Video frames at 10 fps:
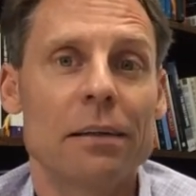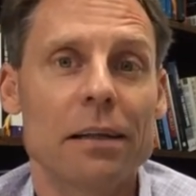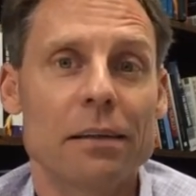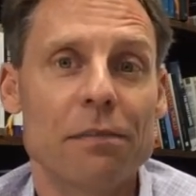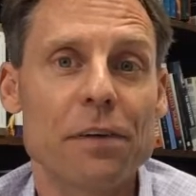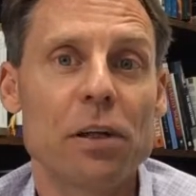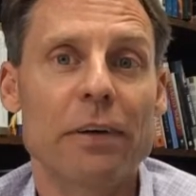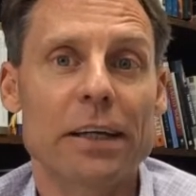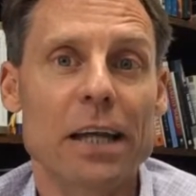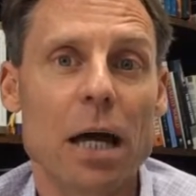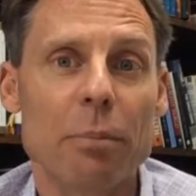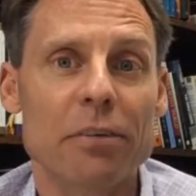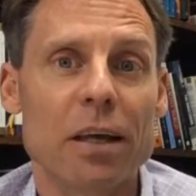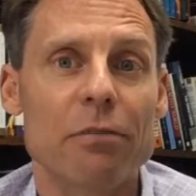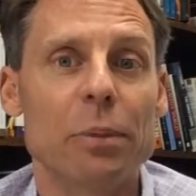that the field of
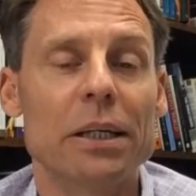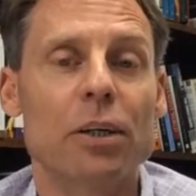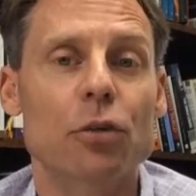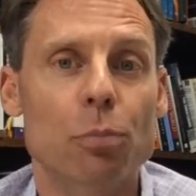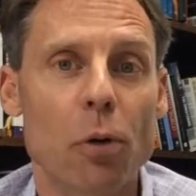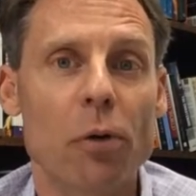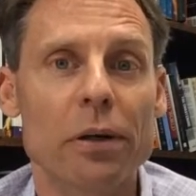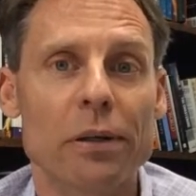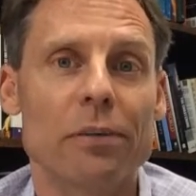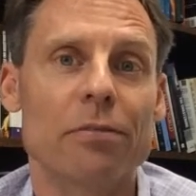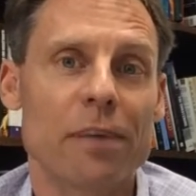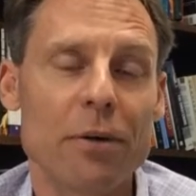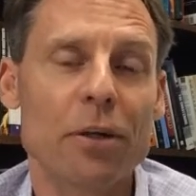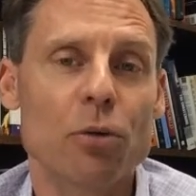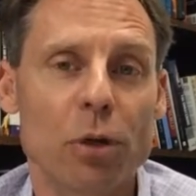economics have been exploring this
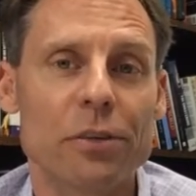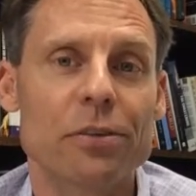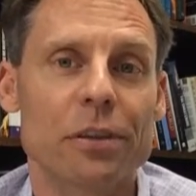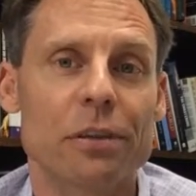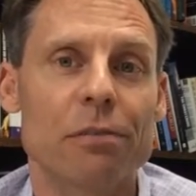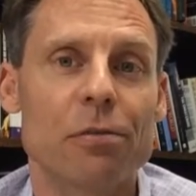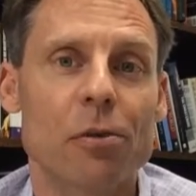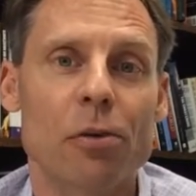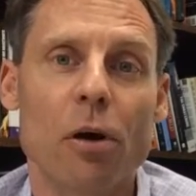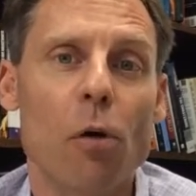very question for